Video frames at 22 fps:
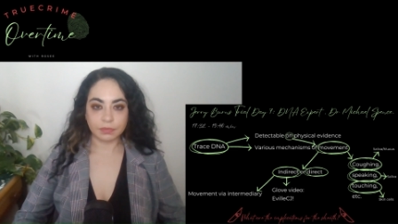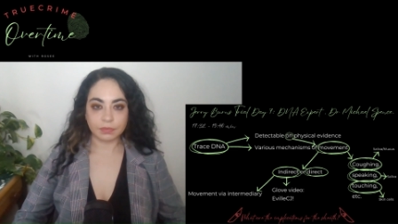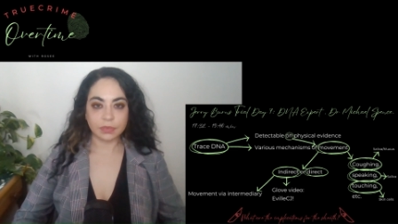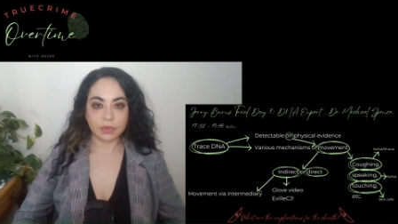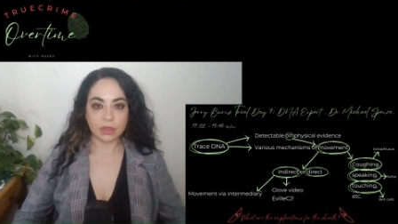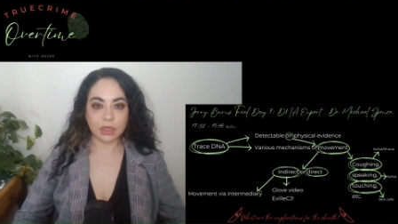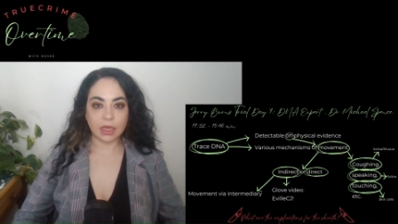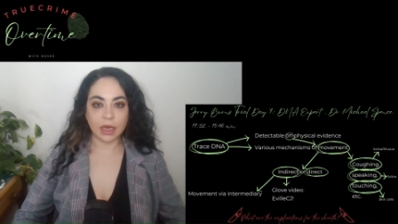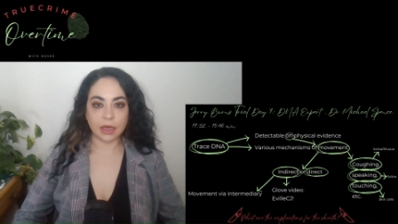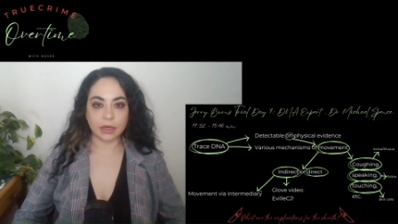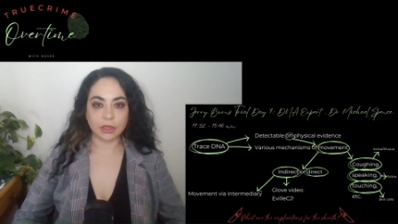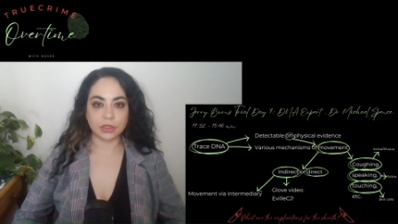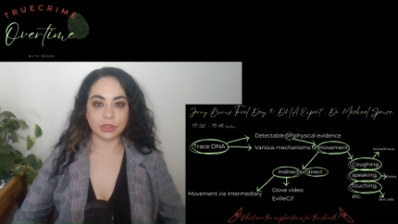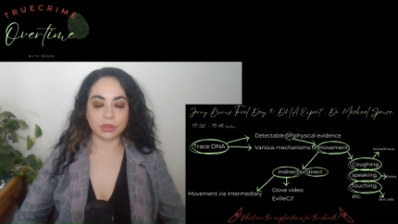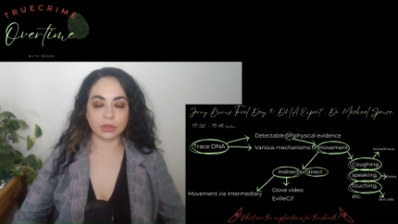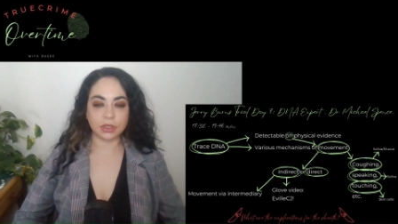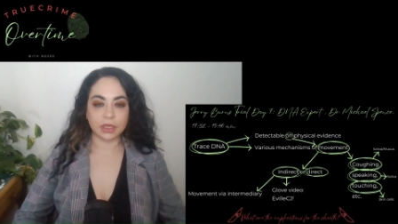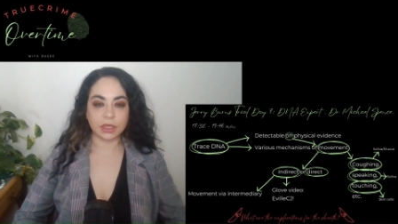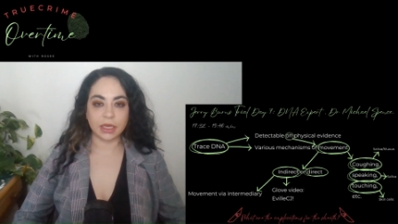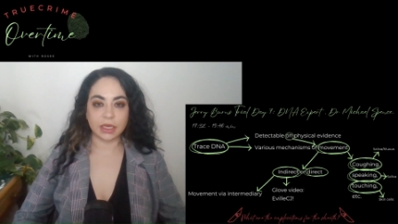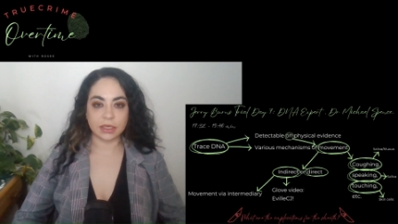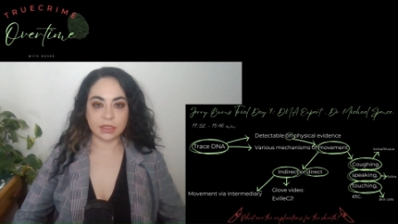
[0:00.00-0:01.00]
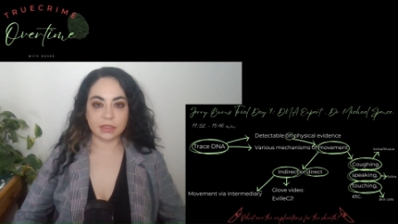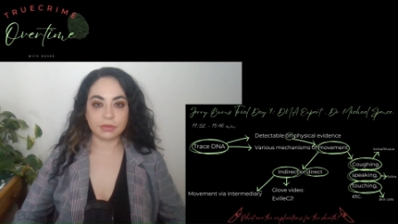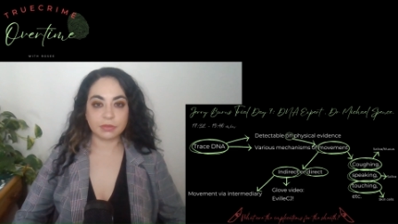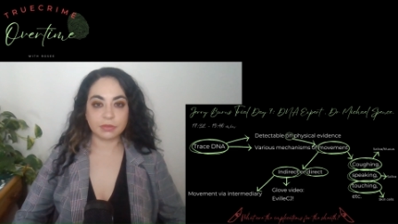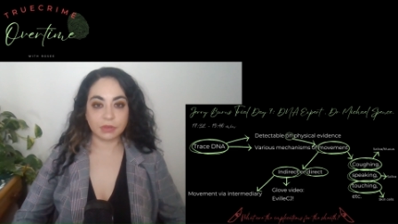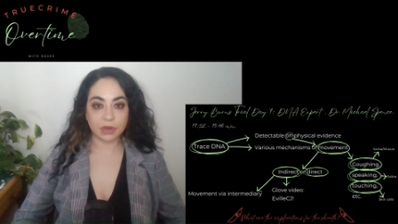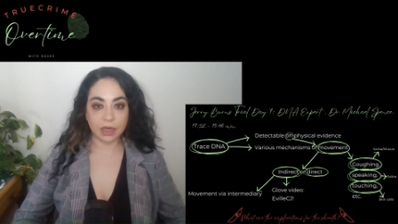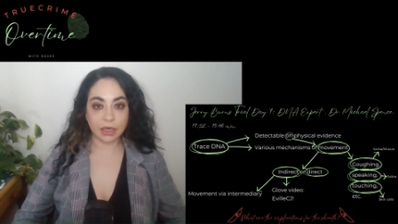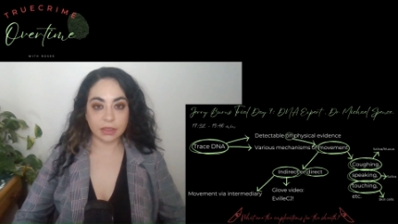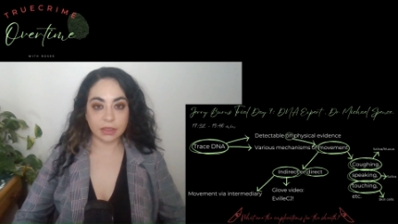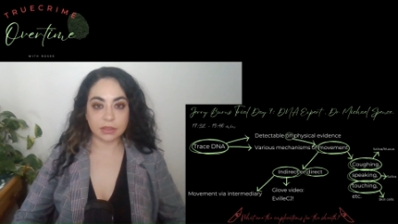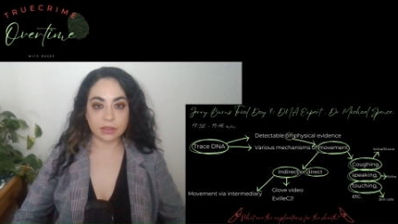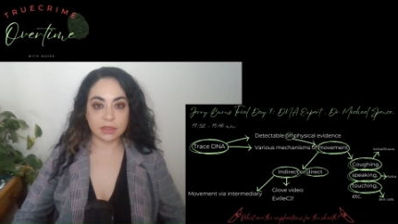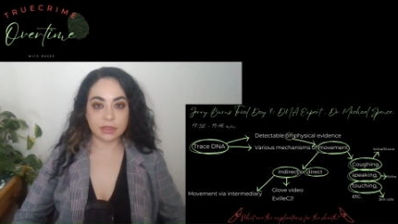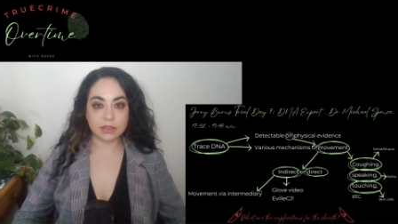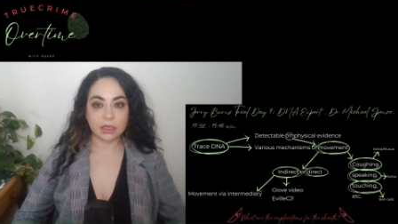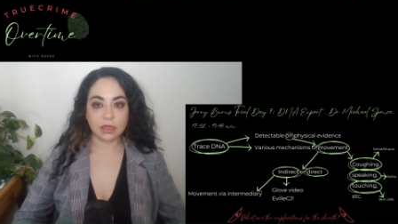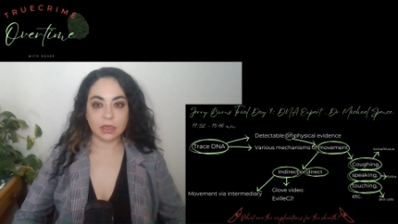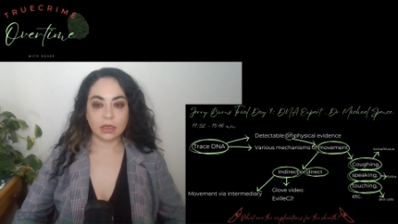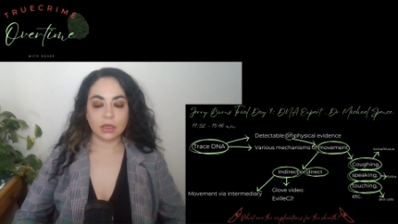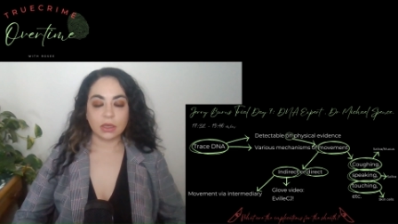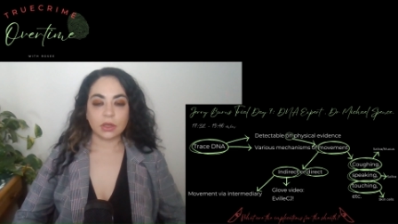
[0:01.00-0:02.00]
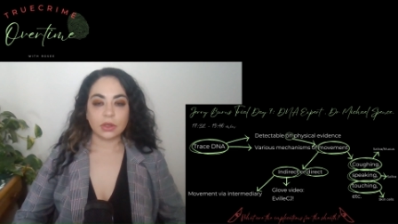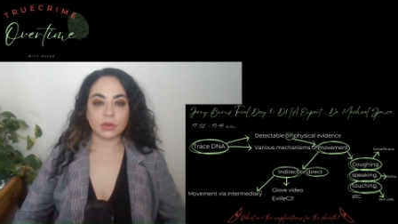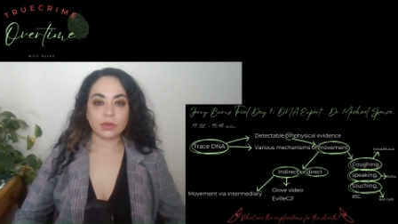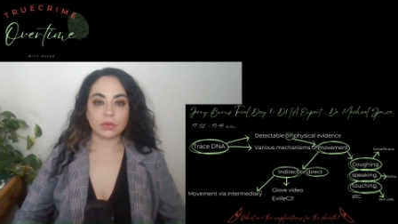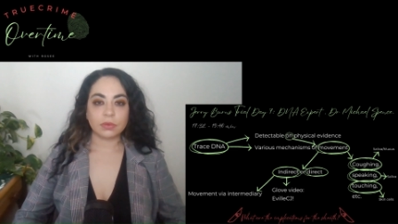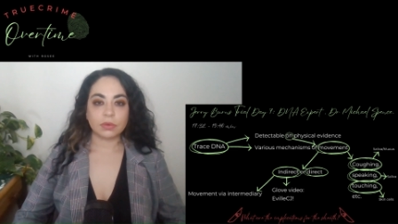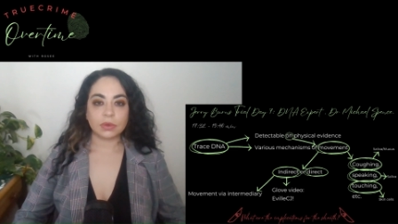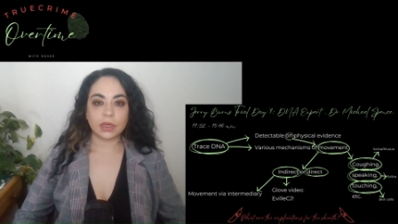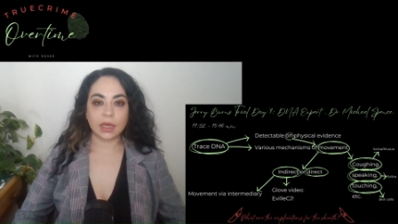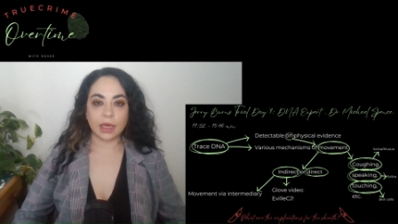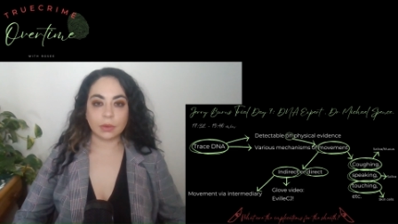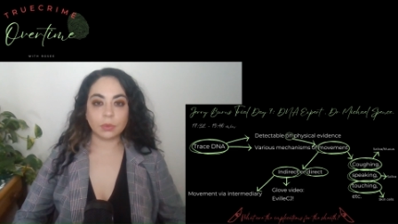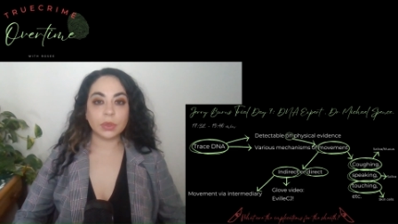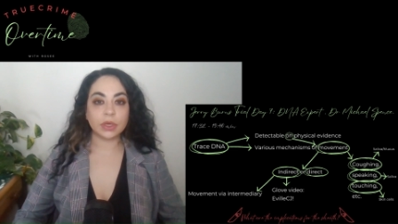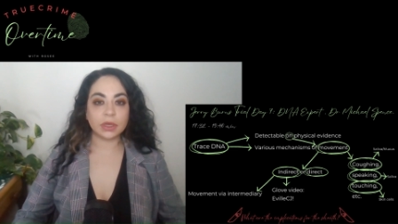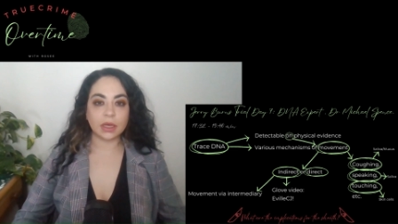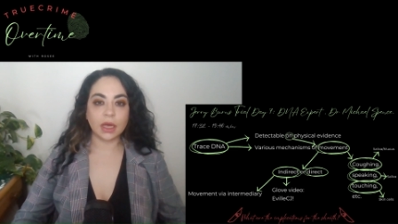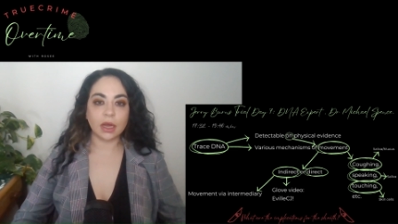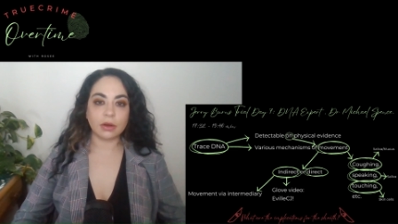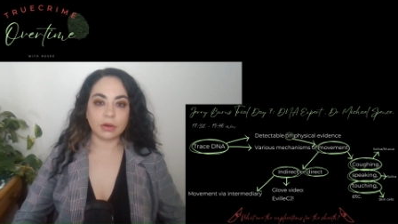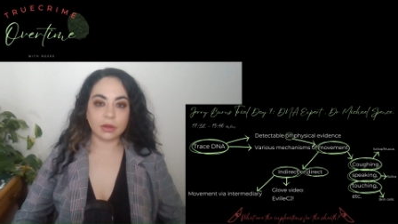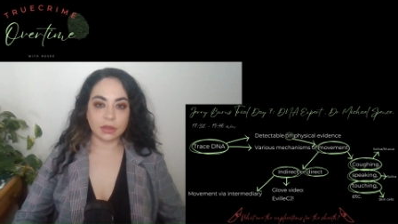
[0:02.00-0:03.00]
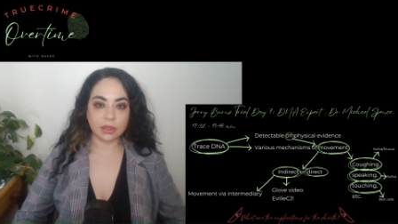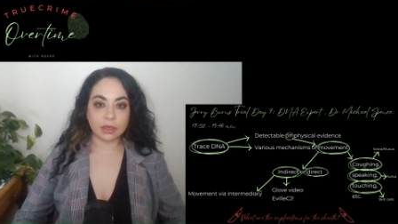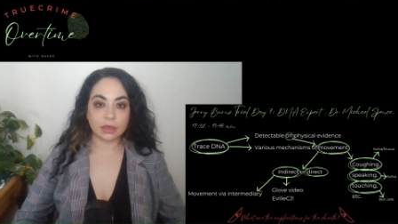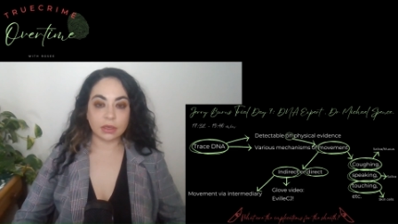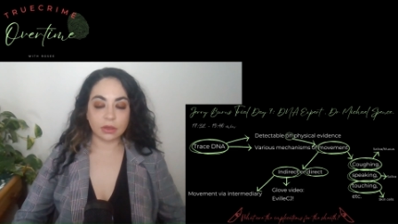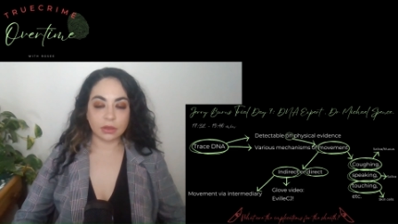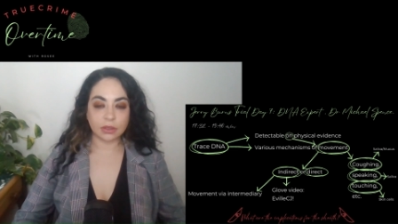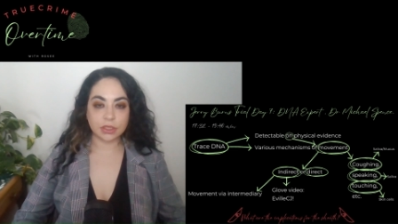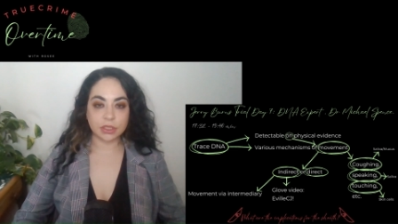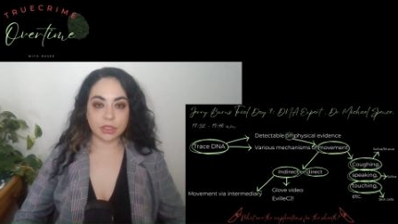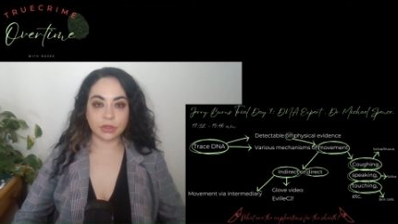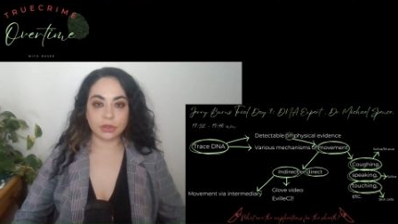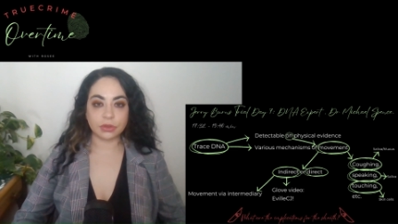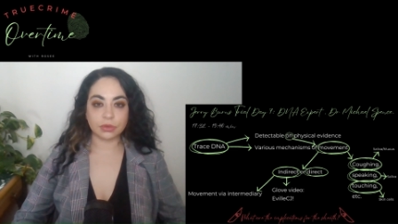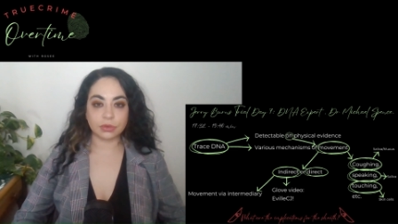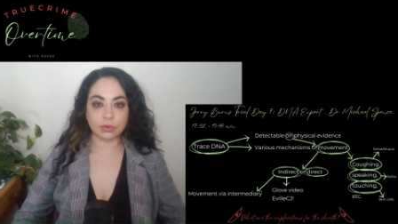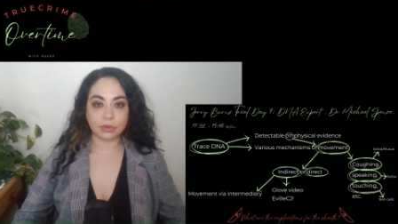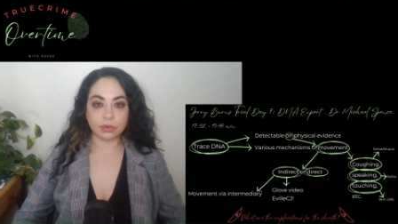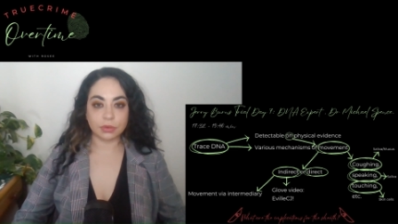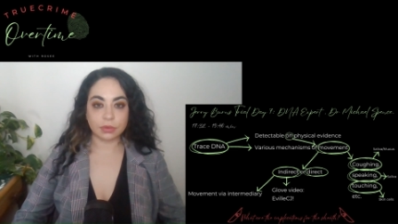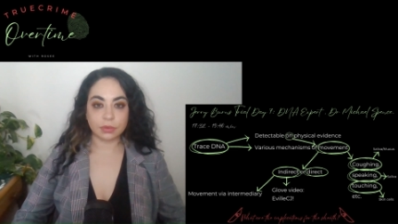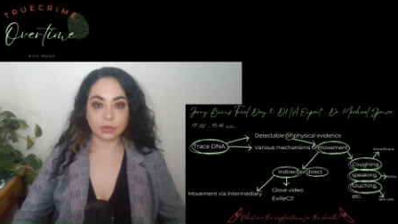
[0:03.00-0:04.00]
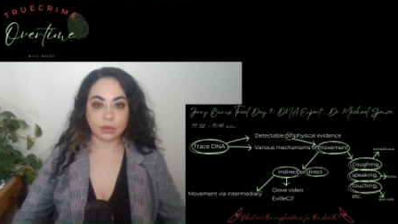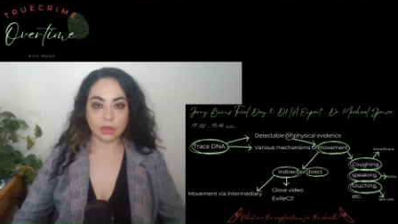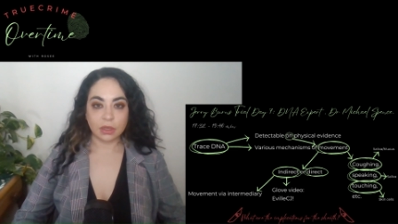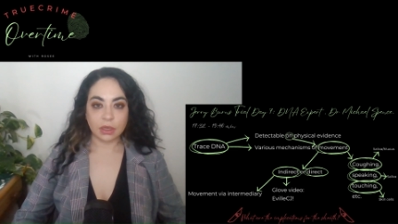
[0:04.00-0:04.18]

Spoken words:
the actual case facts? Can we carry that logic through?